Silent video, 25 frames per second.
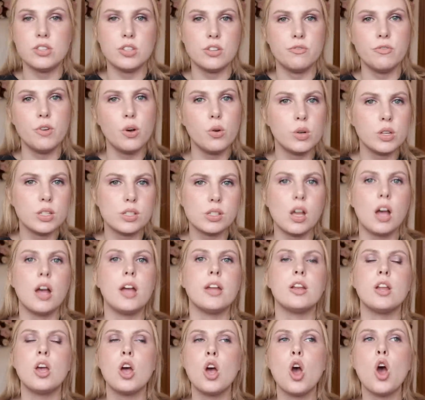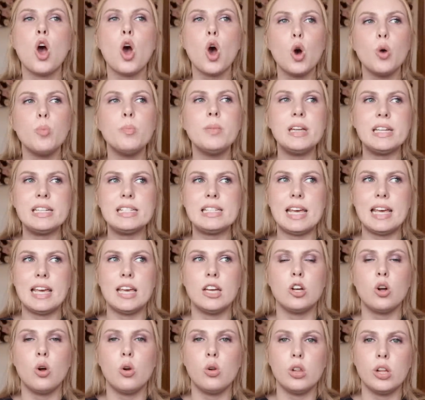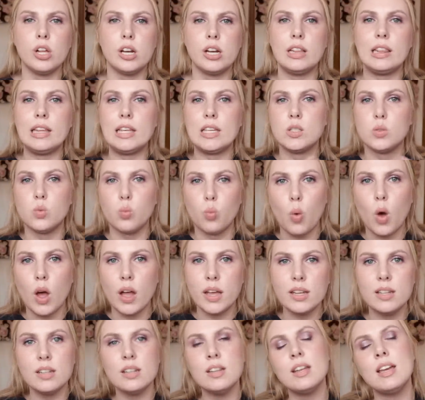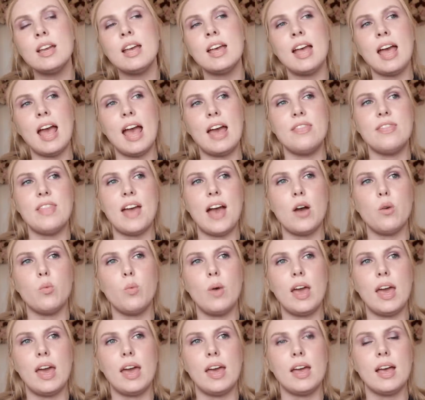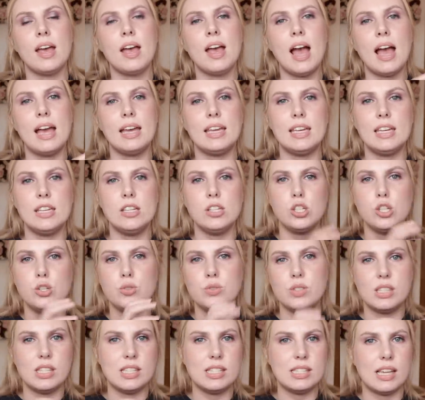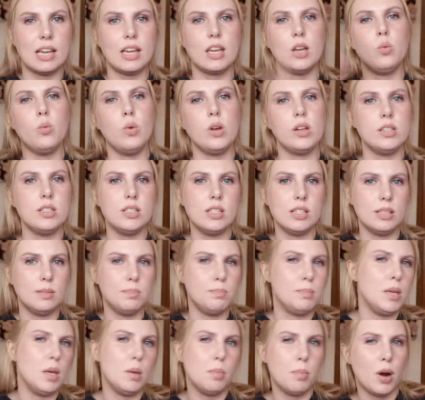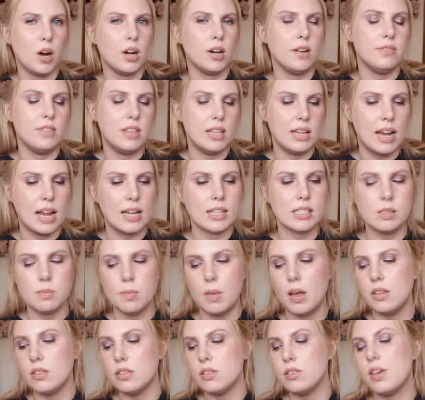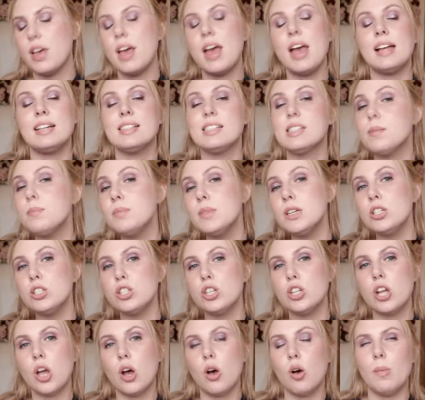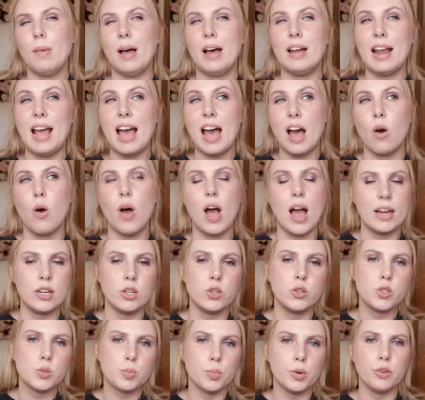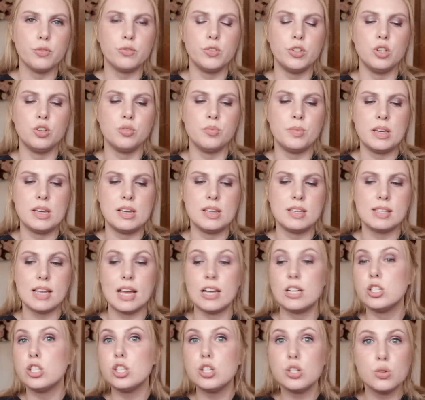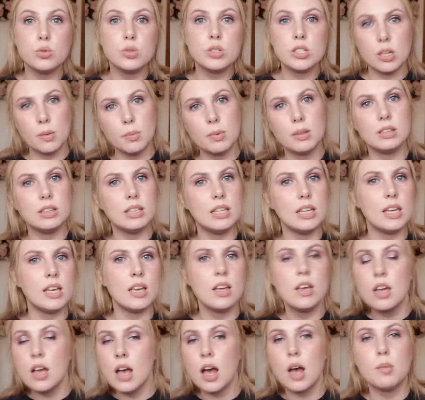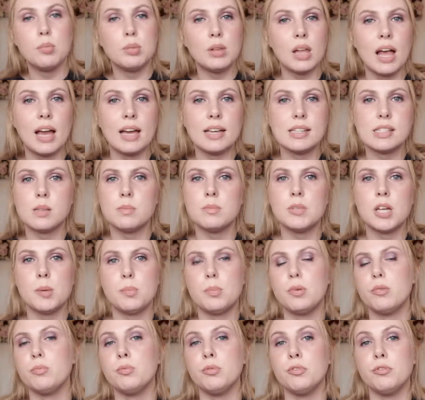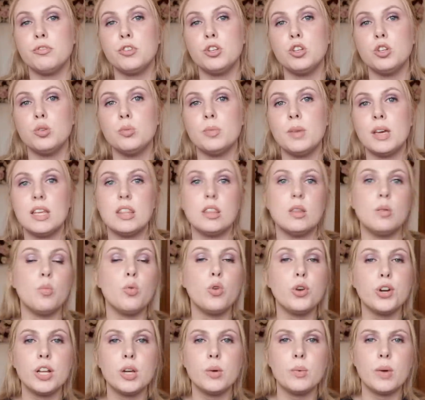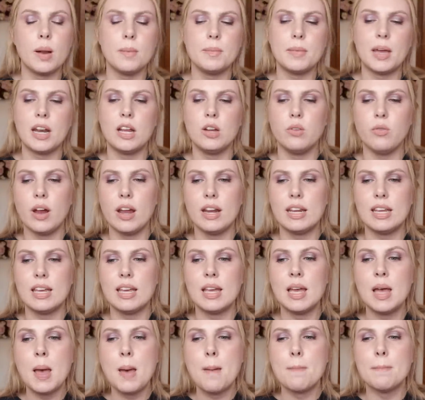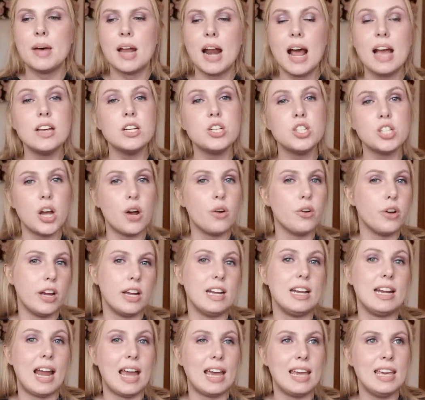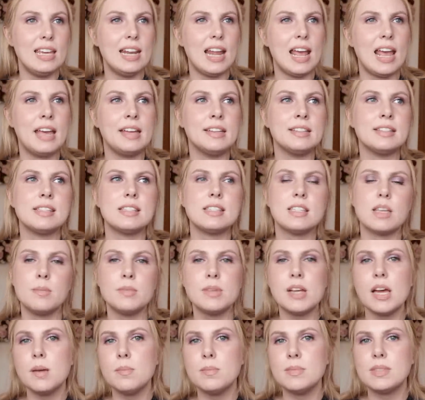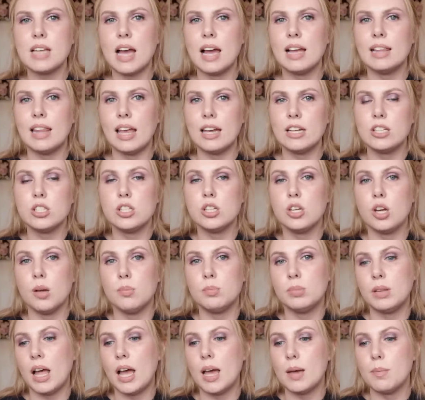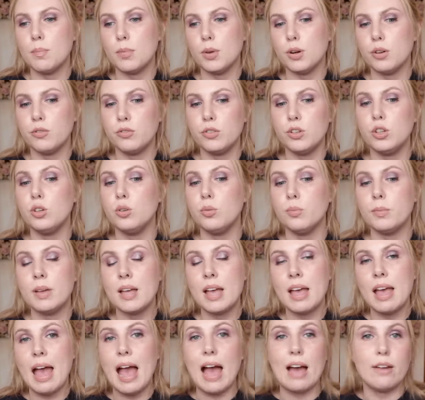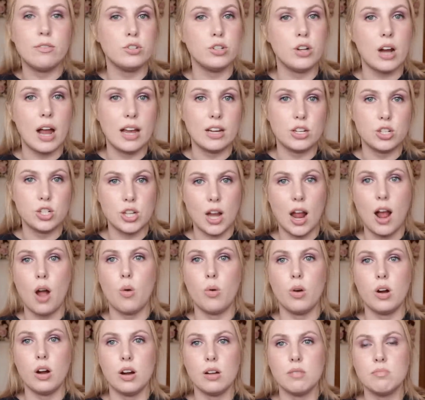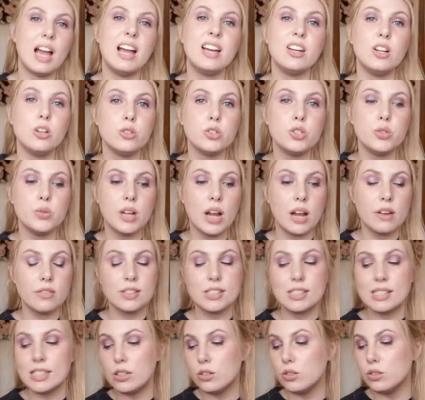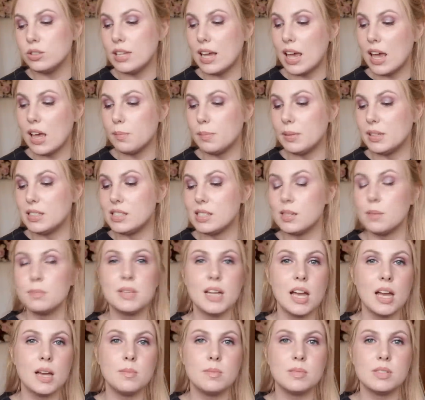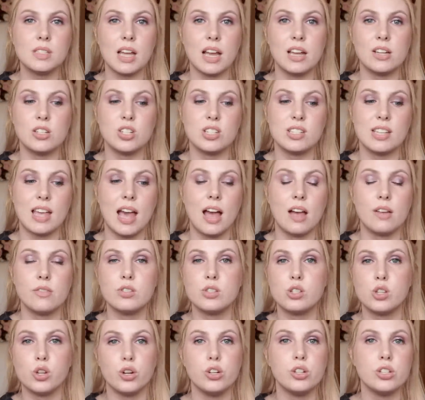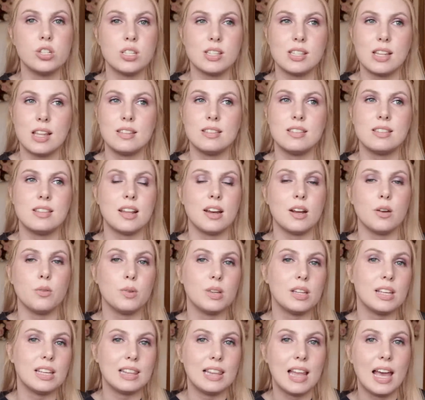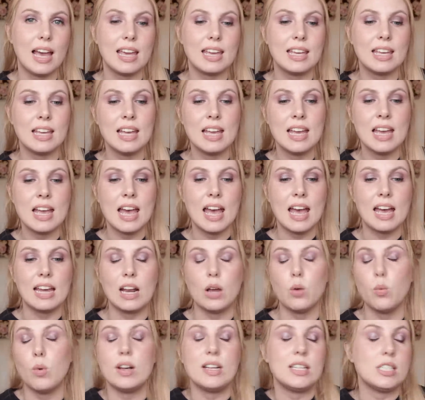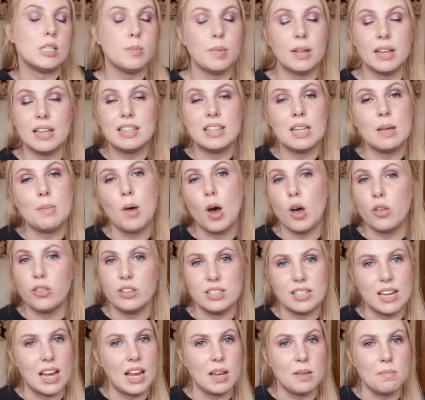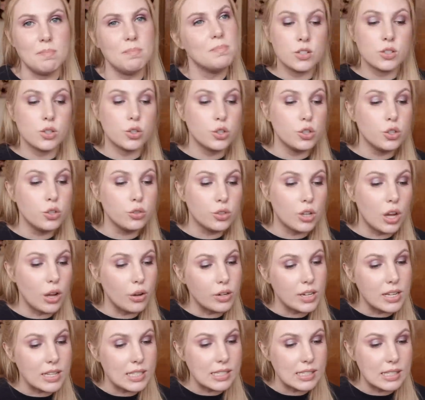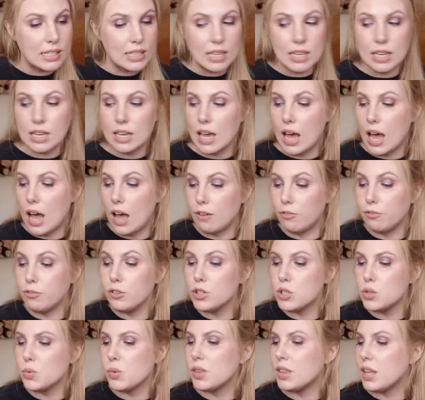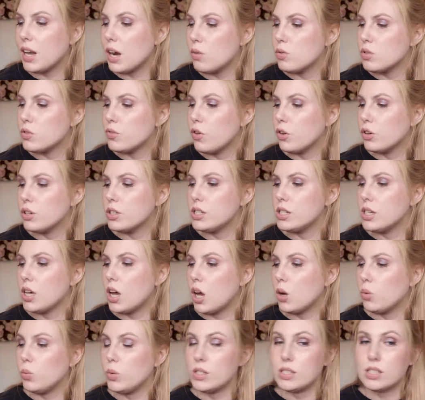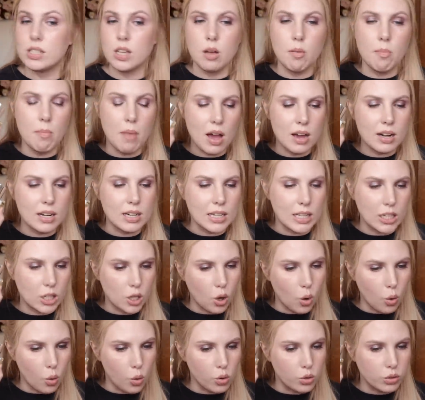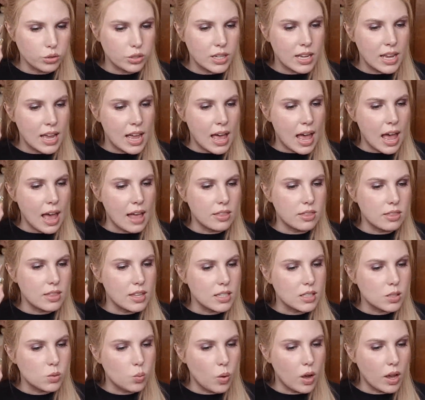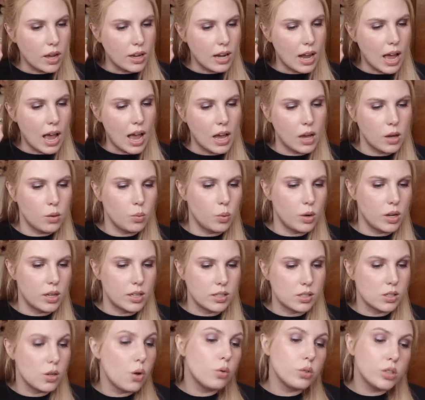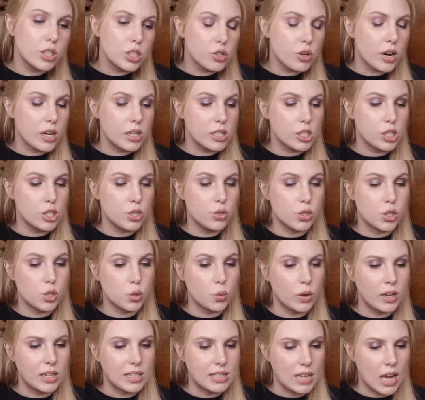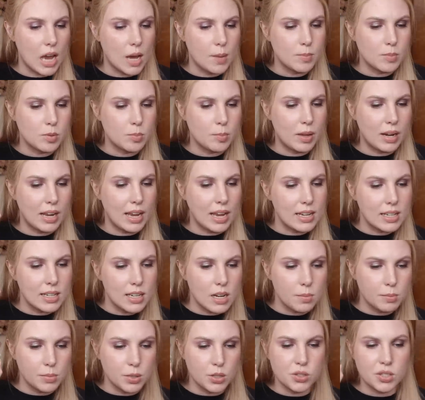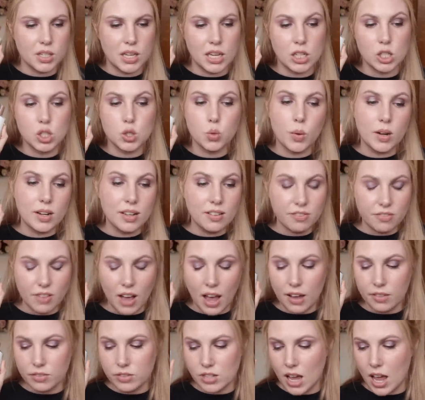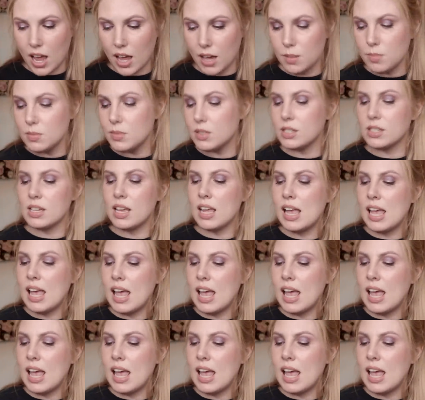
to focus on, hoping to hit goal on at least one, and that way I can use the second one to be a part of the next month. And something to know about how I use perfume is I do typically apply some type of perfume in the morning when I'm getting ready, but I shower at night, and sometimes I like to apply perfume after I shower. I don't do it every single day, but sometimes I just have certain scents that I really like, and I want to smell like them all the time. So you'll notice the first one that I was focusing on was Commodity Gold, and this one I was only trying to use 20 times, but I ended up using it 25 times.